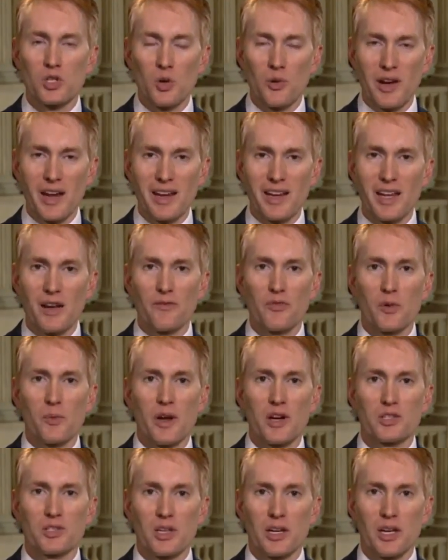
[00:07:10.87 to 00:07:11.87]
So any
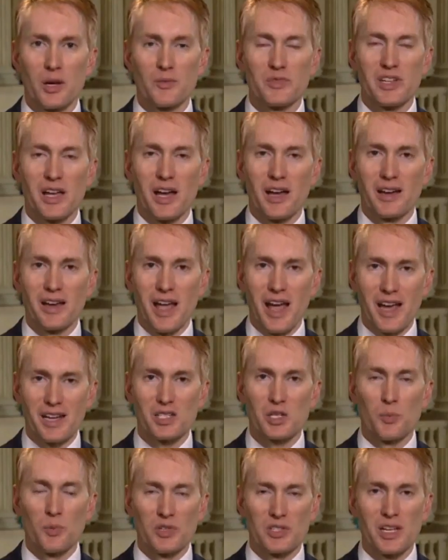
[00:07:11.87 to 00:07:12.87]
information that comes out
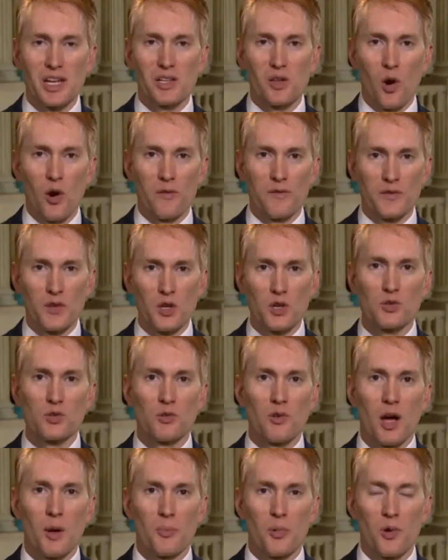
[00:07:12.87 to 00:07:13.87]
has to protect our
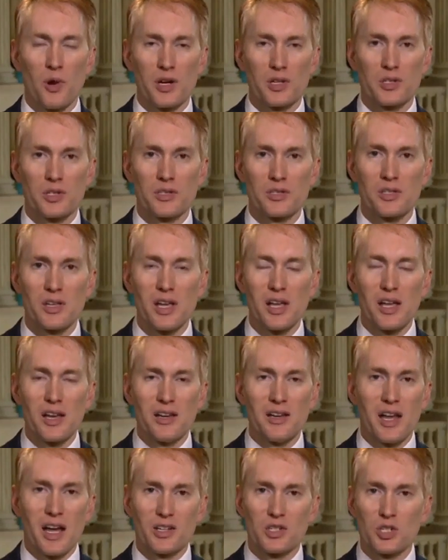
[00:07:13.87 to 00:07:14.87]
future operations,
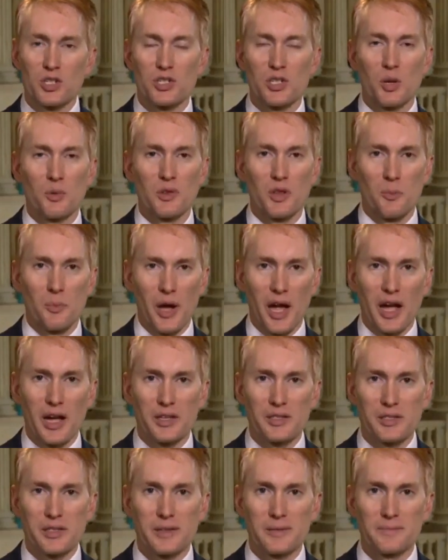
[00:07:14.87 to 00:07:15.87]
not just deal with the
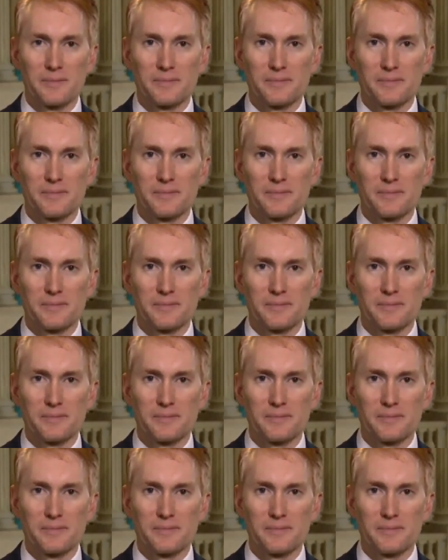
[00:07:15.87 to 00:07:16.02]
past.